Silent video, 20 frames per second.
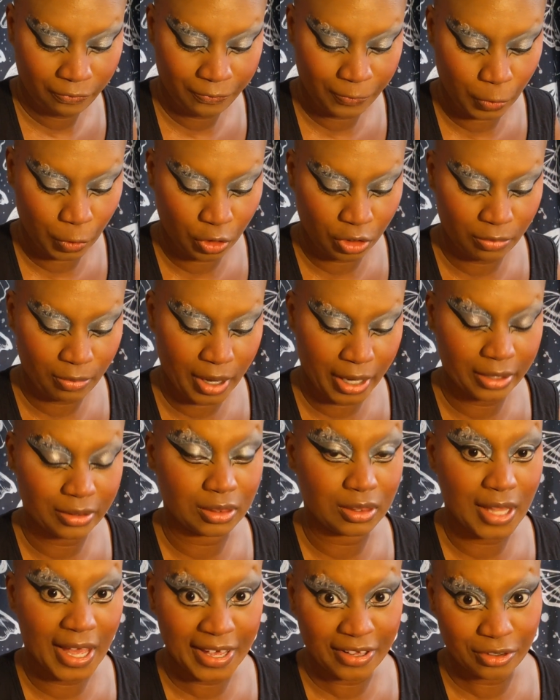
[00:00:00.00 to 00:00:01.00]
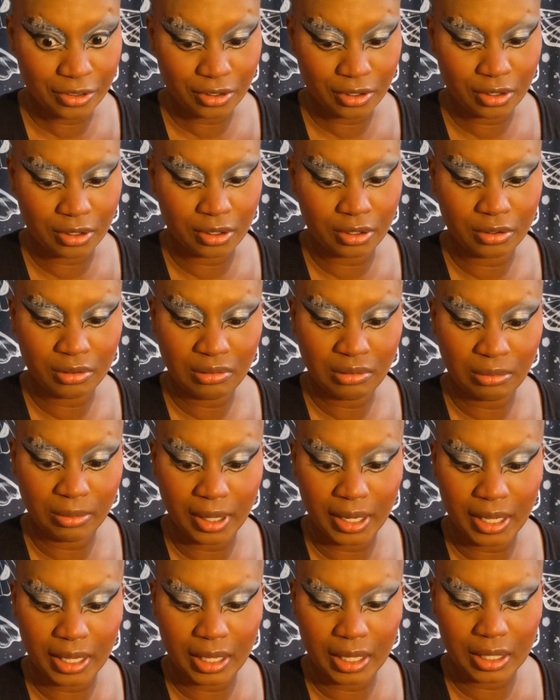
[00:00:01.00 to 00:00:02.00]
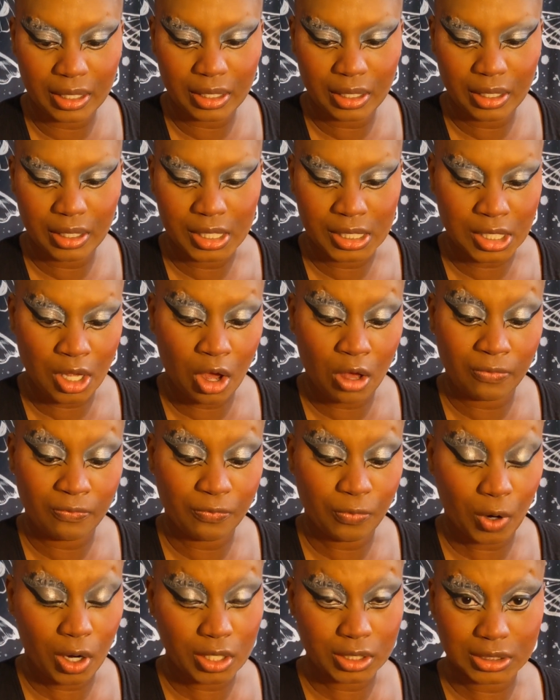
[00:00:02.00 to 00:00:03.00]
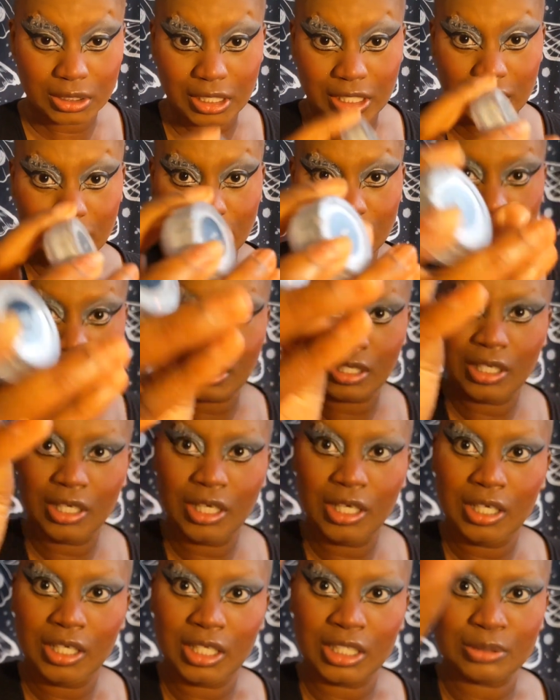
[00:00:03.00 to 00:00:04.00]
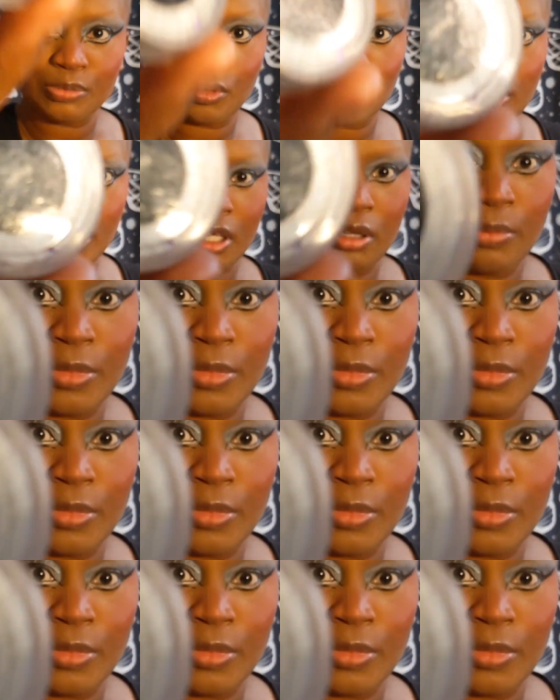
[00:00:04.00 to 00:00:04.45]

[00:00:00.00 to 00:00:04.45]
for my lighter gray. It's called Frosty. It's more like a